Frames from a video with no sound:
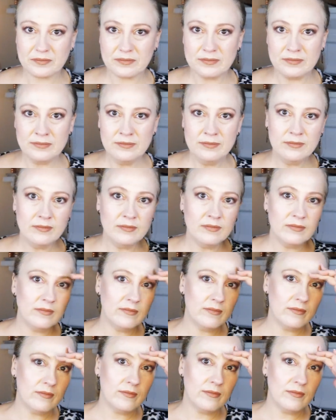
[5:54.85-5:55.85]

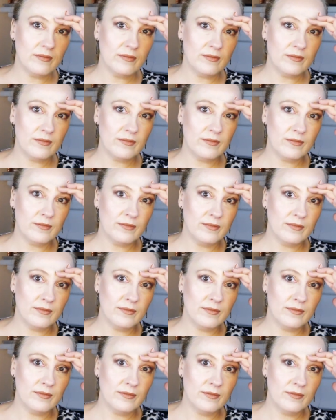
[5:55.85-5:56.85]

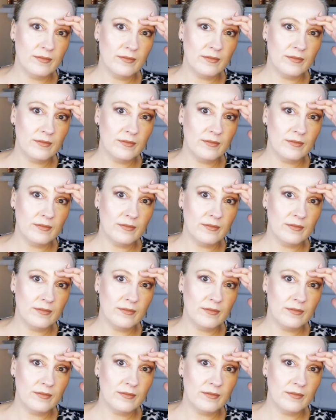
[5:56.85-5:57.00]
Nothing is said.